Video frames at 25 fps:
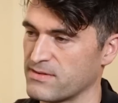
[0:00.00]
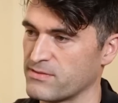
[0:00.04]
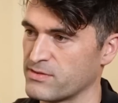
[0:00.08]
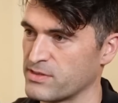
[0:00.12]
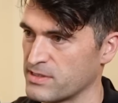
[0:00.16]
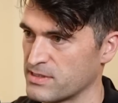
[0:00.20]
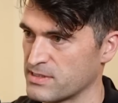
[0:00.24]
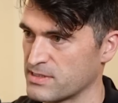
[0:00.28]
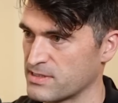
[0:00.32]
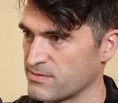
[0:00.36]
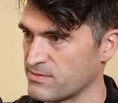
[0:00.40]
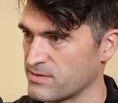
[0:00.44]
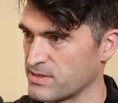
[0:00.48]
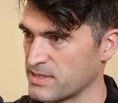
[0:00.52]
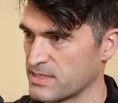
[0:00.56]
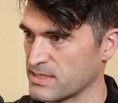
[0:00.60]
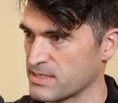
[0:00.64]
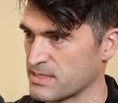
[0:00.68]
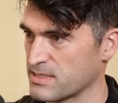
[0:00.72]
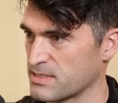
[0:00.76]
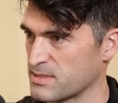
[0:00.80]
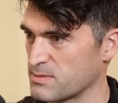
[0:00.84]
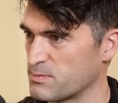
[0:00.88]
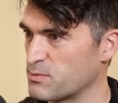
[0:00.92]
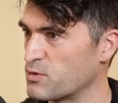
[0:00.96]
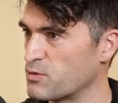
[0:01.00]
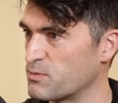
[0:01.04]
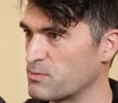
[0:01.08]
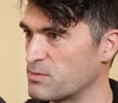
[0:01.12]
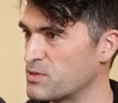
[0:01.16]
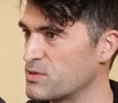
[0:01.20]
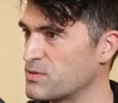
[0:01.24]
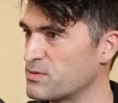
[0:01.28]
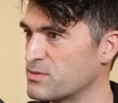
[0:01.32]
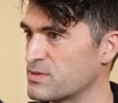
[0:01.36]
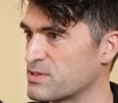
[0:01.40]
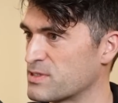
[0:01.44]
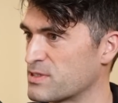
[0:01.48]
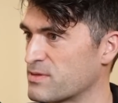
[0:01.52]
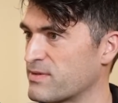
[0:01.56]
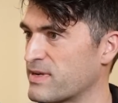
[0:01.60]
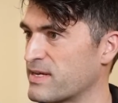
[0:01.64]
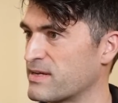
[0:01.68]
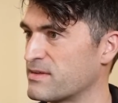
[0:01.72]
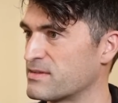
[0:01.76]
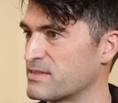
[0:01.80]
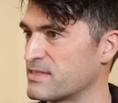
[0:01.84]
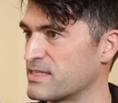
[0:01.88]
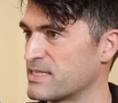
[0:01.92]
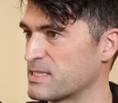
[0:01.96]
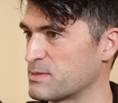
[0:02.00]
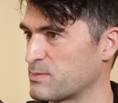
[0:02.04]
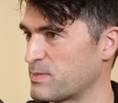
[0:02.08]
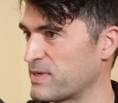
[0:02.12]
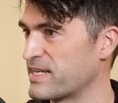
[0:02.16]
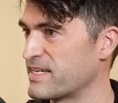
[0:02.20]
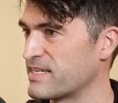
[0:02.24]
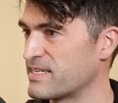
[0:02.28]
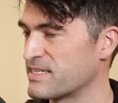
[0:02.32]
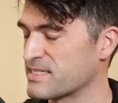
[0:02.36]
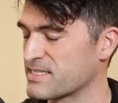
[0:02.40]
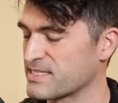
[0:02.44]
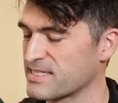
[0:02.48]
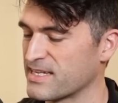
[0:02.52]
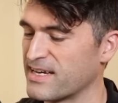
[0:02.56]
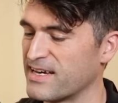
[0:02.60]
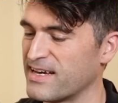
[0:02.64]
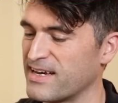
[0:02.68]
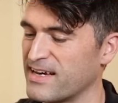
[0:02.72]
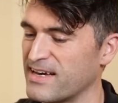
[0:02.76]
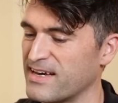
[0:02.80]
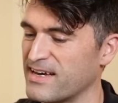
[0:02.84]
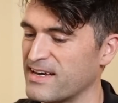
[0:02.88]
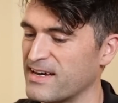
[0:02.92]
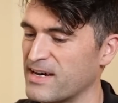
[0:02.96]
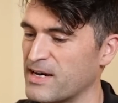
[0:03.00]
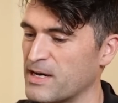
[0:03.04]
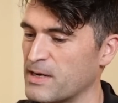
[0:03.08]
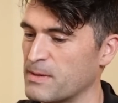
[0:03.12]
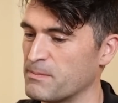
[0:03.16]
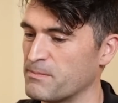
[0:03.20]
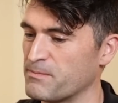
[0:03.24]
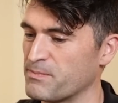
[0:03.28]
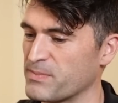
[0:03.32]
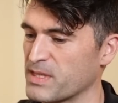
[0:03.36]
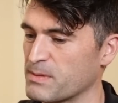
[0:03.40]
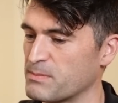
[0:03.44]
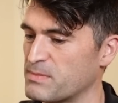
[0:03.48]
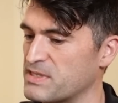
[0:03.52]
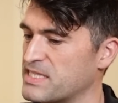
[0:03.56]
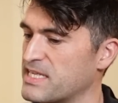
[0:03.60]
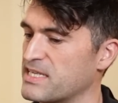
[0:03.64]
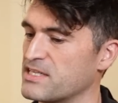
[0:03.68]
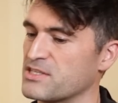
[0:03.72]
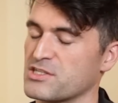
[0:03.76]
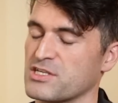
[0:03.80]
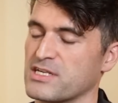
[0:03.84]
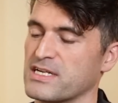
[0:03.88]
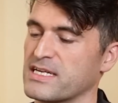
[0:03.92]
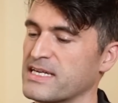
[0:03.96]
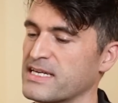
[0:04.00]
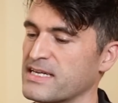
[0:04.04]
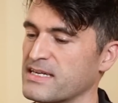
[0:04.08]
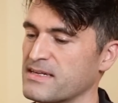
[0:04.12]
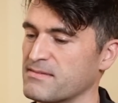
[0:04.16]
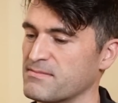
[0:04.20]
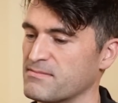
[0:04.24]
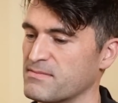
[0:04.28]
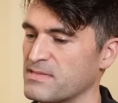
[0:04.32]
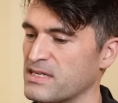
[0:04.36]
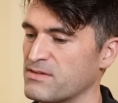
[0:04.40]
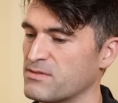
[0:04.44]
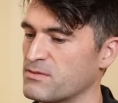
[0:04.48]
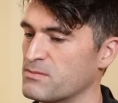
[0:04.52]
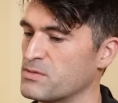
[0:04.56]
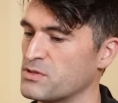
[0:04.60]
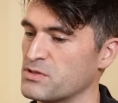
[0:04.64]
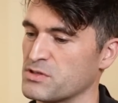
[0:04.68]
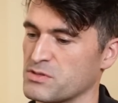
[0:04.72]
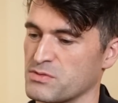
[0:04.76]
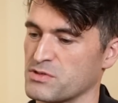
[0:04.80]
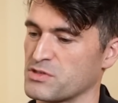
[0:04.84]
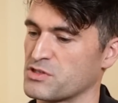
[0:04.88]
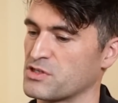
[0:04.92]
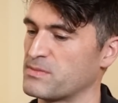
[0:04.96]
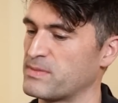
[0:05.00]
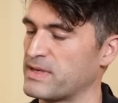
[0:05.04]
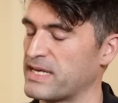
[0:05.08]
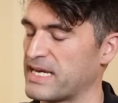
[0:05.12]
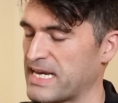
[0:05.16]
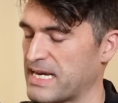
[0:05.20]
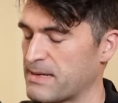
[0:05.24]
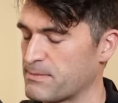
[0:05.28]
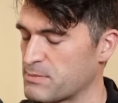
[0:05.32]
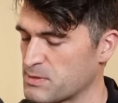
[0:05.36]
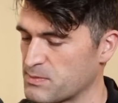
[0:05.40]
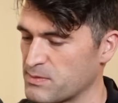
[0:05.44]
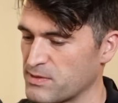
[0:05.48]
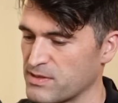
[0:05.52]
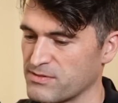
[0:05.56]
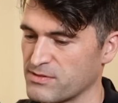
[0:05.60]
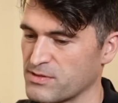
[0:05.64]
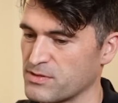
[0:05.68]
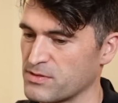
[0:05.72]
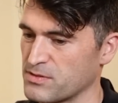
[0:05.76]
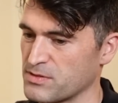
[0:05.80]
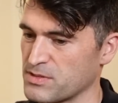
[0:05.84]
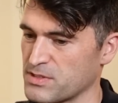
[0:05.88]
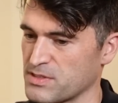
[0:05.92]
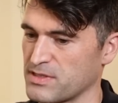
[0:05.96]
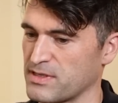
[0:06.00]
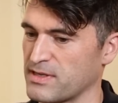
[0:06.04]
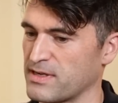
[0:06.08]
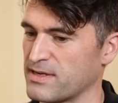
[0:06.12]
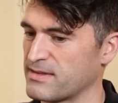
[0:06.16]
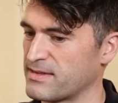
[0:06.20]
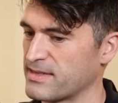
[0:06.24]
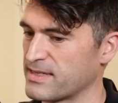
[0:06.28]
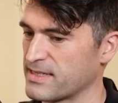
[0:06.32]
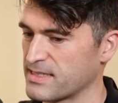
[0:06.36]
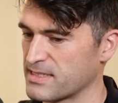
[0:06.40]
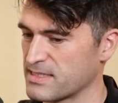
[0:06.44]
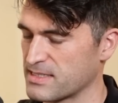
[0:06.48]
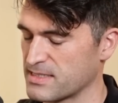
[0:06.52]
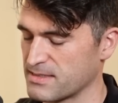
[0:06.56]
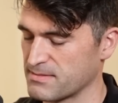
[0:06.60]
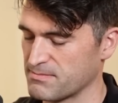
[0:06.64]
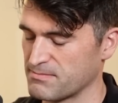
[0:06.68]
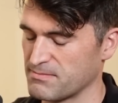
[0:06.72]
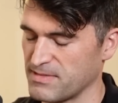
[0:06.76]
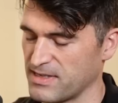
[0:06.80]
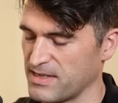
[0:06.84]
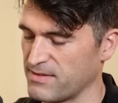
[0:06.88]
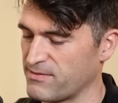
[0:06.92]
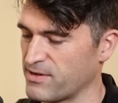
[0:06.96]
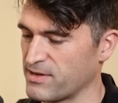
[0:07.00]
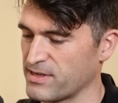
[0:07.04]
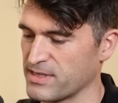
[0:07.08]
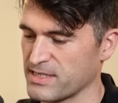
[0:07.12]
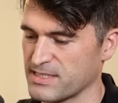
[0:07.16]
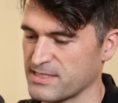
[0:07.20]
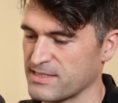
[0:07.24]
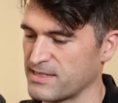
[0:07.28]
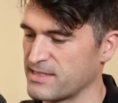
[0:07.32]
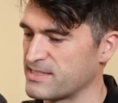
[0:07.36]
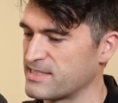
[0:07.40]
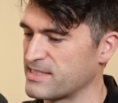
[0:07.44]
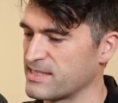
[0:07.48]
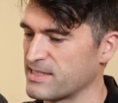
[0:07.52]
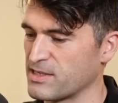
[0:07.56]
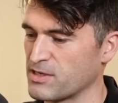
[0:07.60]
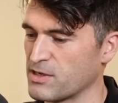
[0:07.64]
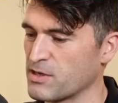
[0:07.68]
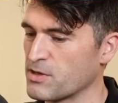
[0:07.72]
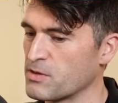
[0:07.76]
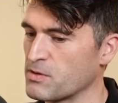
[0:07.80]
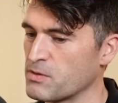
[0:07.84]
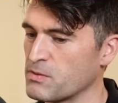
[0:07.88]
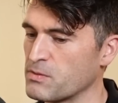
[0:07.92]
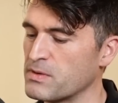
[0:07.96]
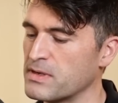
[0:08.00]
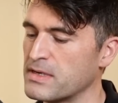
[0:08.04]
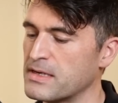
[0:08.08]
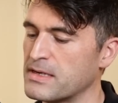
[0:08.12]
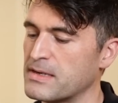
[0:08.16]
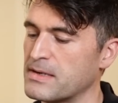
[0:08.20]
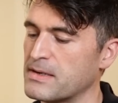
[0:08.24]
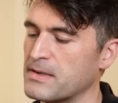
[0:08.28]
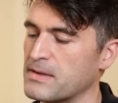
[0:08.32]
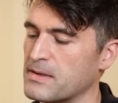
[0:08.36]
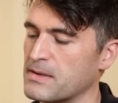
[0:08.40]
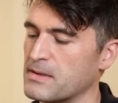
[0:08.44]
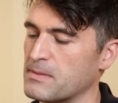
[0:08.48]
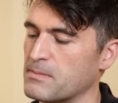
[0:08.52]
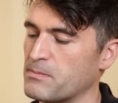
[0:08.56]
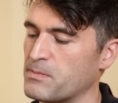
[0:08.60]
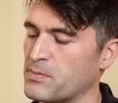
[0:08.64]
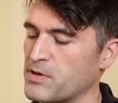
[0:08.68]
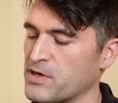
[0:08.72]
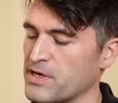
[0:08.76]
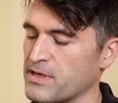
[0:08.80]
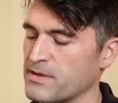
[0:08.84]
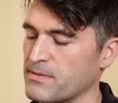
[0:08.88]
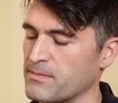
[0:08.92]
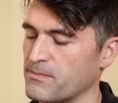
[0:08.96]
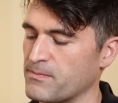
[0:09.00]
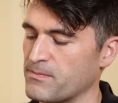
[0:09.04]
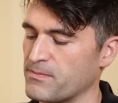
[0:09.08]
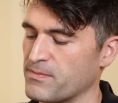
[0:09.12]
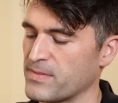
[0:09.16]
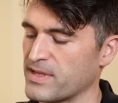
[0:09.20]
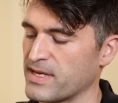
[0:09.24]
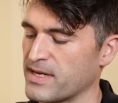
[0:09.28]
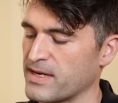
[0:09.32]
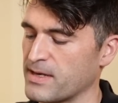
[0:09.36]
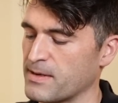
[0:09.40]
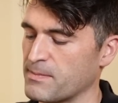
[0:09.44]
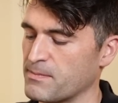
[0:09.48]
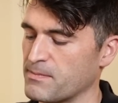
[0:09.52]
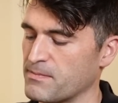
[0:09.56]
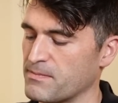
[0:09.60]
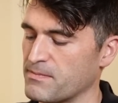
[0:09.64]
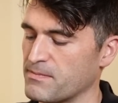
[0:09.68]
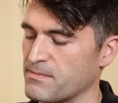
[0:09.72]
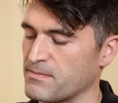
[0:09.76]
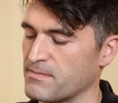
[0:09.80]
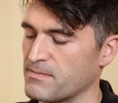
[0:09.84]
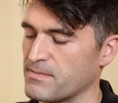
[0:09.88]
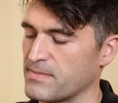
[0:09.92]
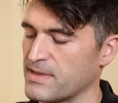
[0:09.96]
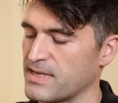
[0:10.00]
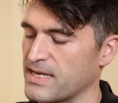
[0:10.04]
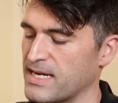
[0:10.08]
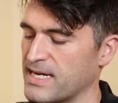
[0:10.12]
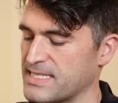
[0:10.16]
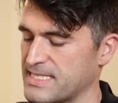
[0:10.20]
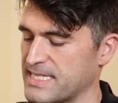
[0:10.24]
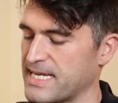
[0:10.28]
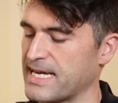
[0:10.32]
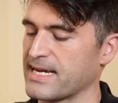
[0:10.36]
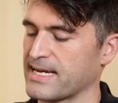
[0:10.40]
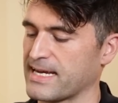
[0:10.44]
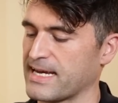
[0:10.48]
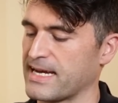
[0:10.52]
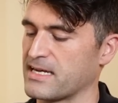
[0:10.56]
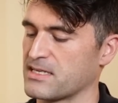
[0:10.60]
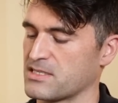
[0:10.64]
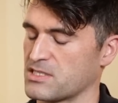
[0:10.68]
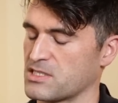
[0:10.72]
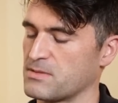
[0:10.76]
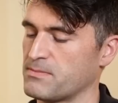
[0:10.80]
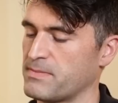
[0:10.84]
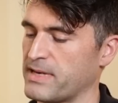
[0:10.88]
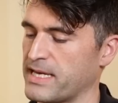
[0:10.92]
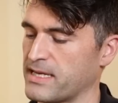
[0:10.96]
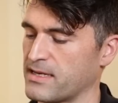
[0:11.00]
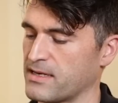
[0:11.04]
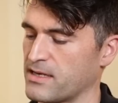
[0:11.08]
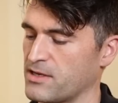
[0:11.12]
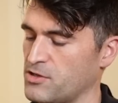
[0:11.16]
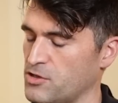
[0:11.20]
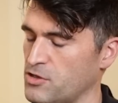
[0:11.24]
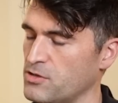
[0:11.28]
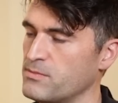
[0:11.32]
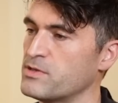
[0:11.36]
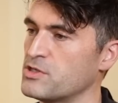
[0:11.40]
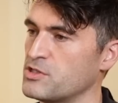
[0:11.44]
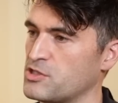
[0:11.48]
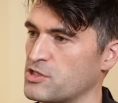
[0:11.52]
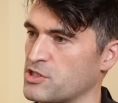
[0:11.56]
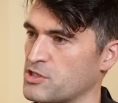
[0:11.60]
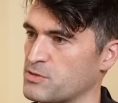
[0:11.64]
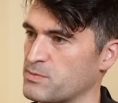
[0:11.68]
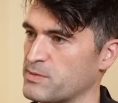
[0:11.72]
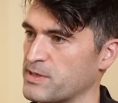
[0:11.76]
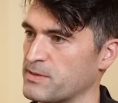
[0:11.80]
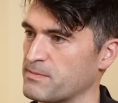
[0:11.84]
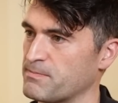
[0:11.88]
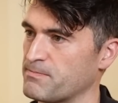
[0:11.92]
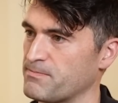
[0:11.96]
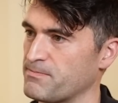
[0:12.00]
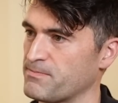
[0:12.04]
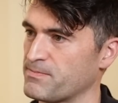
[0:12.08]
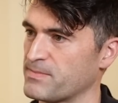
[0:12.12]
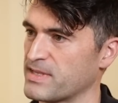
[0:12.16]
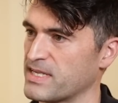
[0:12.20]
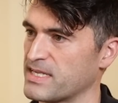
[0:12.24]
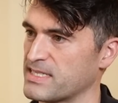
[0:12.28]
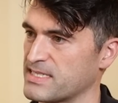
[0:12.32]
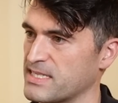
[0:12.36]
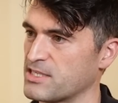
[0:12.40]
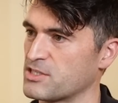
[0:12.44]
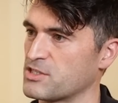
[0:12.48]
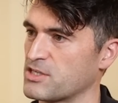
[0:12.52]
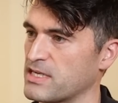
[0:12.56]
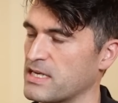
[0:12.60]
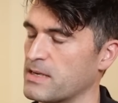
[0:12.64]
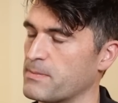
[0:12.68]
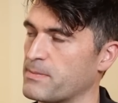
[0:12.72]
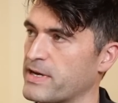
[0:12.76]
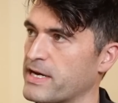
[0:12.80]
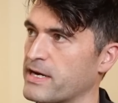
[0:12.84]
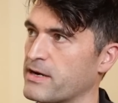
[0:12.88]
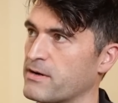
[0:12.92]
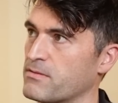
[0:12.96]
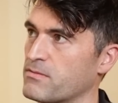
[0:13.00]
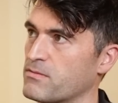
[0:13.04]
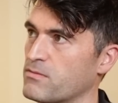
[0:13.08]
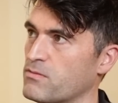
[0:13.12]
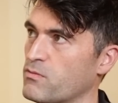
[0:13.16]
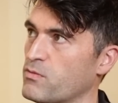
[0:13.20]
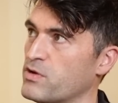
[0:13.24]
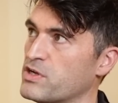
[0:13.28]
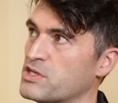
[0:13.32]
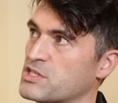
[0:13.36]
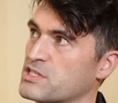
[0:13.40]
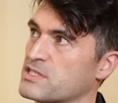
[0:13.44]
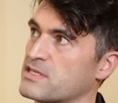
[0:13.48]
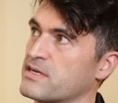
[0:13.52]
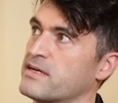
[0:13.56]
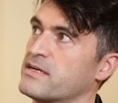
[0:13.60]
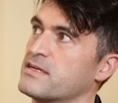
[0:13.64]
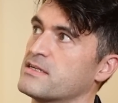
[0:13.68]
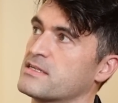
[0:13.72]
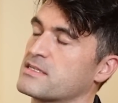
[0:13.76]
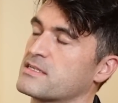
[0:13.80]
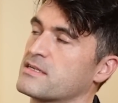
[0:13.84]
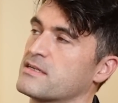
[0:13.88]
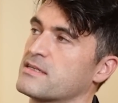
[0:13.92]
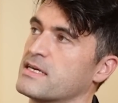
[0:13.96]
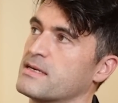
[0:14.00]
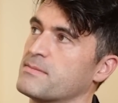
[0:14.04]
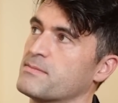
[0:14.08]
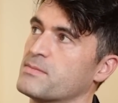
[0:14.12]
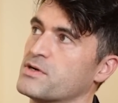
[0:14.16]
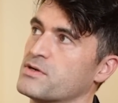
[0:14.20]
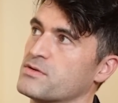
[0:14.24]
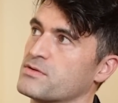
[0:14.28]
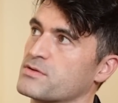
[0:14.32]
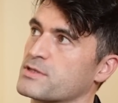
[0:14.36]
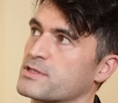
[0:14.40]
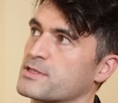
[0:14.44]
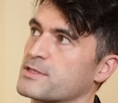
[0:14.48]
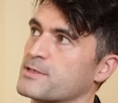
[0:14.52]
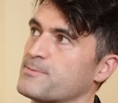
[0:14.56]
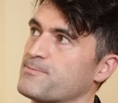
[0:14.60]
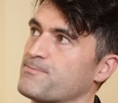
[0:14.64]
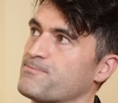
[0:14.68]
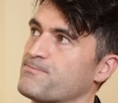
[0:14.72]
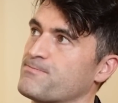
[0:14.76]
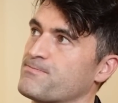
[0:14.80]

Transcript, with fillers: evidence of these small moons around these planets, um, potentially even moons which could be habitable, of course. So I think it's a very exciting goal, but um, attack has to make a human judgment essentially about which science are they most